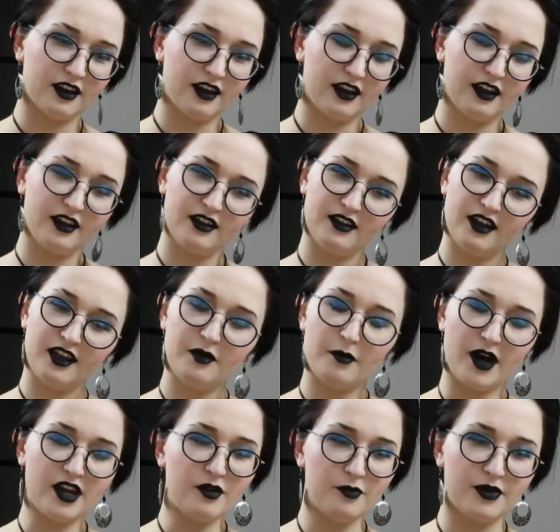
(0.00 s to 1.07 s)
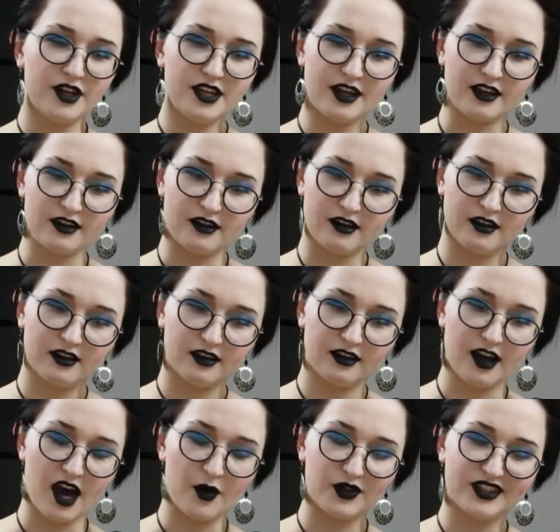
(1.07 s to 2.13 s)
And in my opinion,
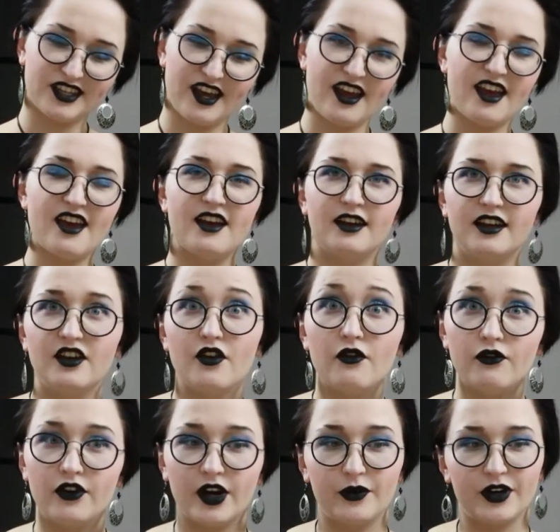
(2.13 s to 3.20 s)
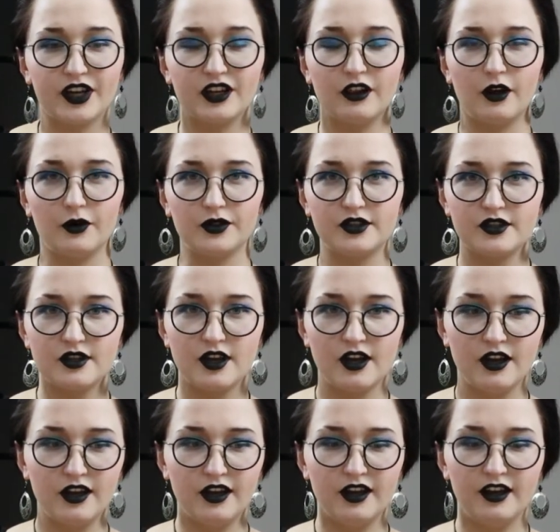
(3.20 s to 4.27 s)
I would say very close.
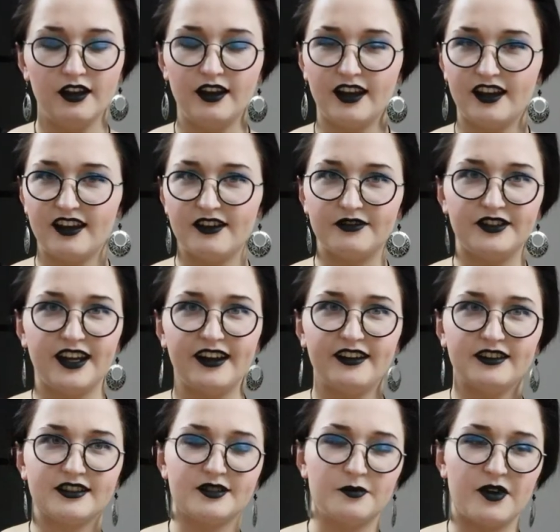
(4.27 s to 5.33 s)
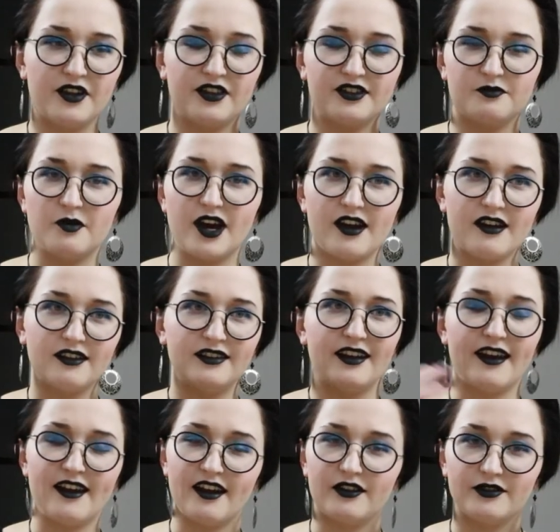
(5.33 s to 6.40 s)
Like, if Daniel Smith is my
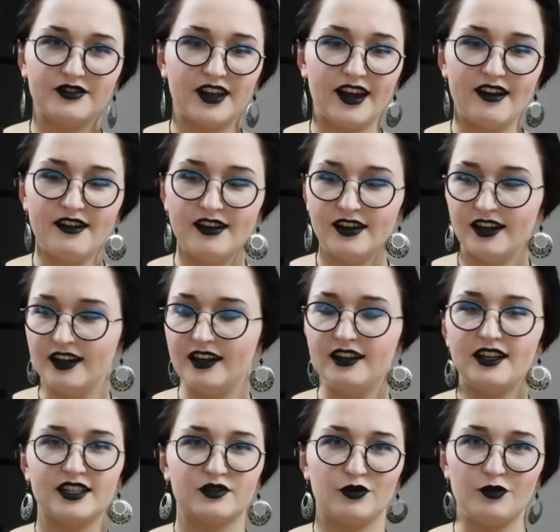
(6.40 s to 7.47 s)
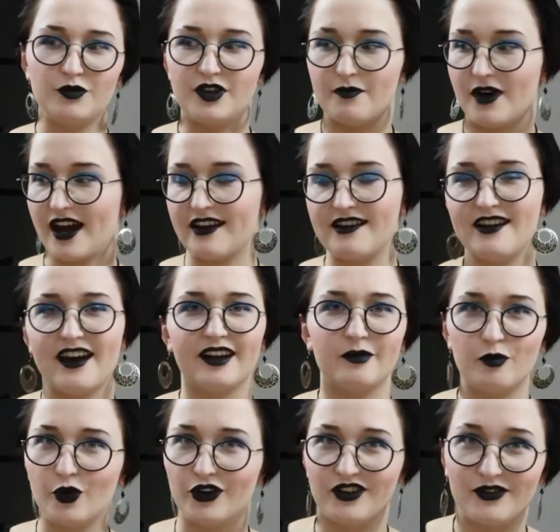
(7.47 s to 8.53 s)
10 out of 10, this would be my
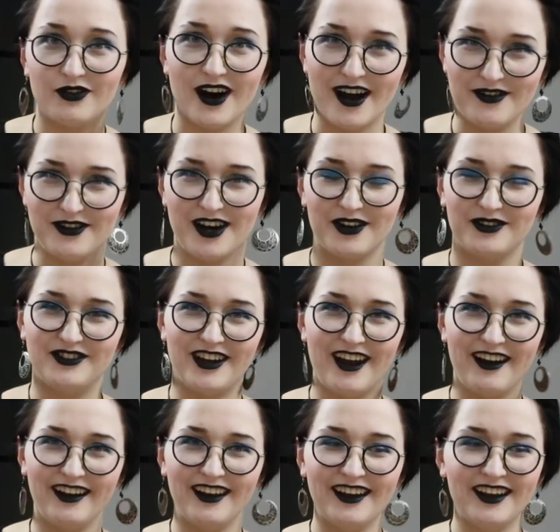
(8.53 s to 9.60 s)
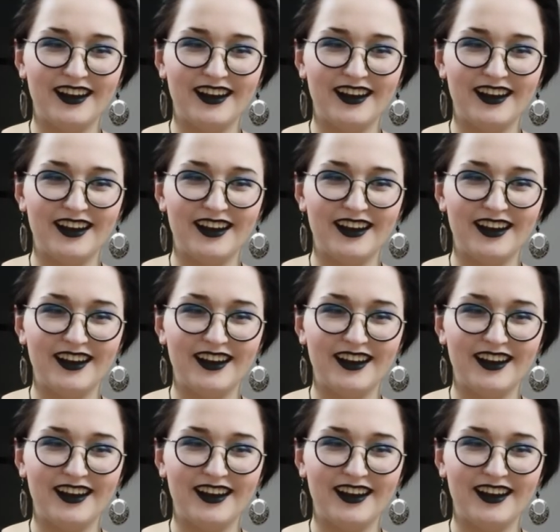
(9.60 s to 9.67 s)
9.5 out of 10.